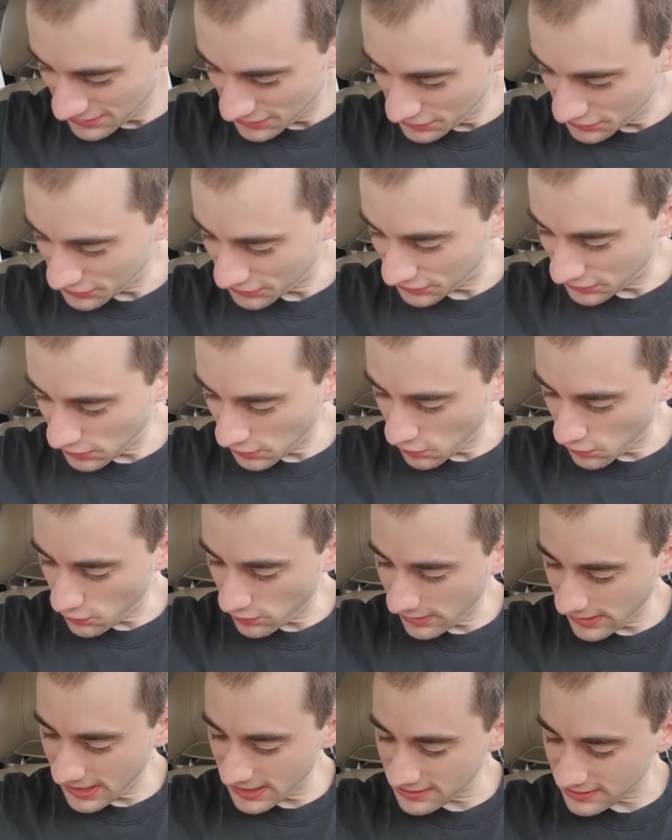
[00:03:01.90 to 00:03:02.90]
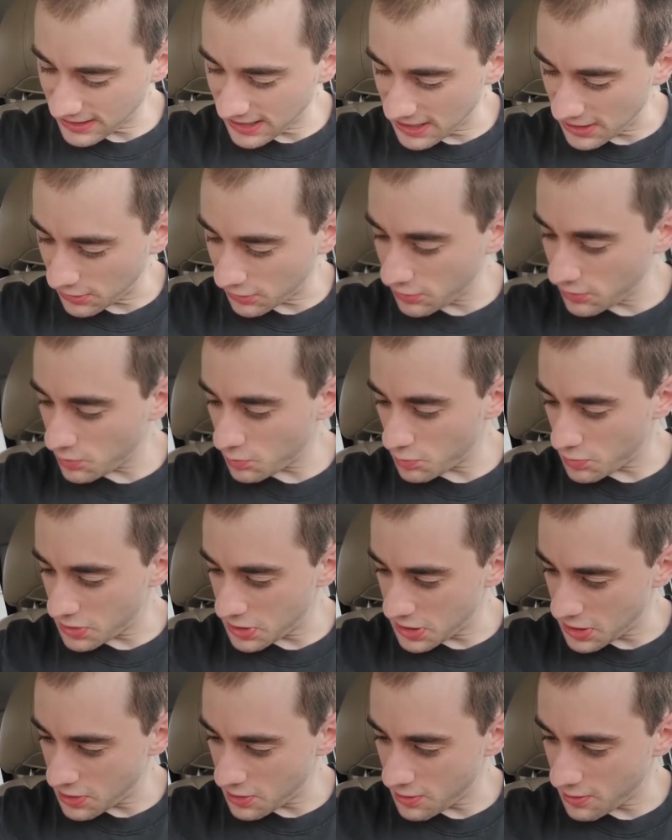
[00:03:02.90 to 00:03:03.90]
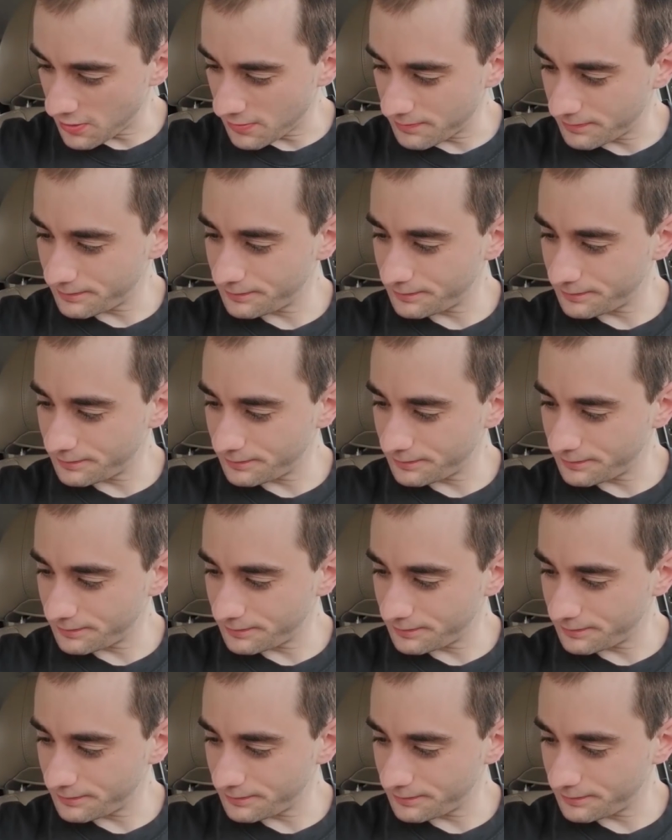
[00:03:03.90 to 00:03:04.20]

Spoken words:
So let's get a good one here.